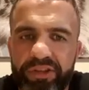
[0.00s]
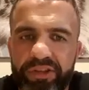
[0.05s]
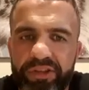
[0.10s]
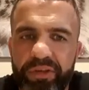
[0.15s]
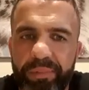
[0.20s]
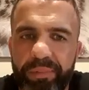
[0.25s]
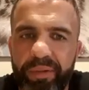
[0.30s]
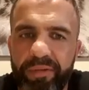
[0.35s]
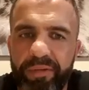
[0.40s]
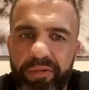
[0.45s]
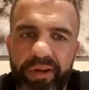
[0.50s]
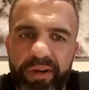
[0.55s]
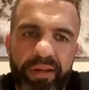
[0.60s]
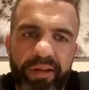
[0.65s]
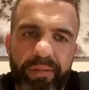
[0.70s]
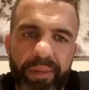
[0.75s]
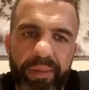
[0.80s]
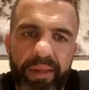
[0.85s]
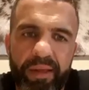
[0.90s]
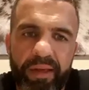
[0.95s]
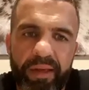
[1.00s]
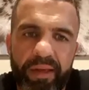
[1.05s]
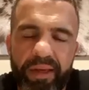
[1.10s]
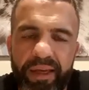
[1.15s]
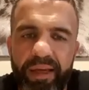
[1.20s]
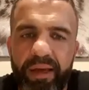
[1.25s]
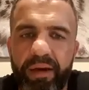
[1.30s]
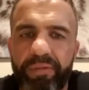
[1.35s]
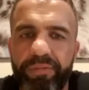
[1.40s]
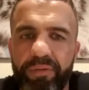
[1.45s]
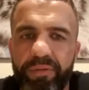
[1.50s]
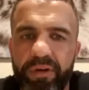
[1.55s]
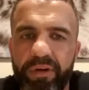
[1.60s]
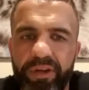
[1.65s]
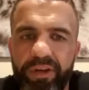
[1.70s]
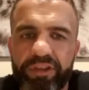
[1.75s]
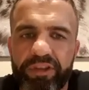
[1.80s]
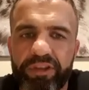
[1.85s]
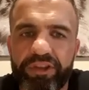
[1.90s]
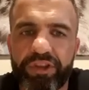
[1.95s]
You can be very careful and
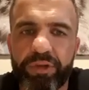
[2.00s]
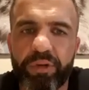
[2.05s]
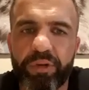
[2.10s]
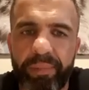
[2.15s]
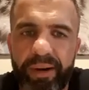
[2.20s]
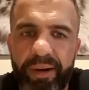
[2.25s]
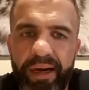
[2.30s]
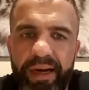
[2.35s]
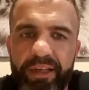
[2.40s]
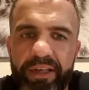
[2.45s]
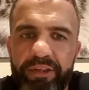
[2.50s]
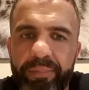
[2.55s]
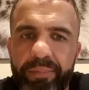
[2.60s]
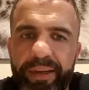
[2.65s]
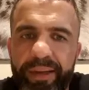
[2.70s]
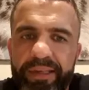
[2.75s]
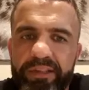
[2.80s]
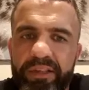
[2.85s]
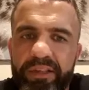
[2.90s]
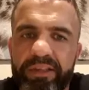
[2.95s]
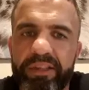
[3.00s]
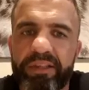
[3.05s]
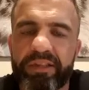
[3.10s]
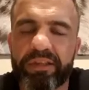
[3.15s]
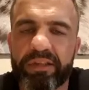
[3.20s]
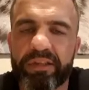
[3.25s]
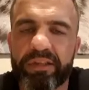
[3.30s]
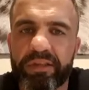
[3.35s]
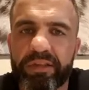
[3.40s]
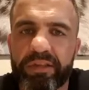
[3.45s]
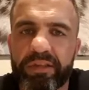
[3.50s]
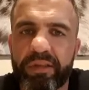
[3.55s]
astute about how you make decisions.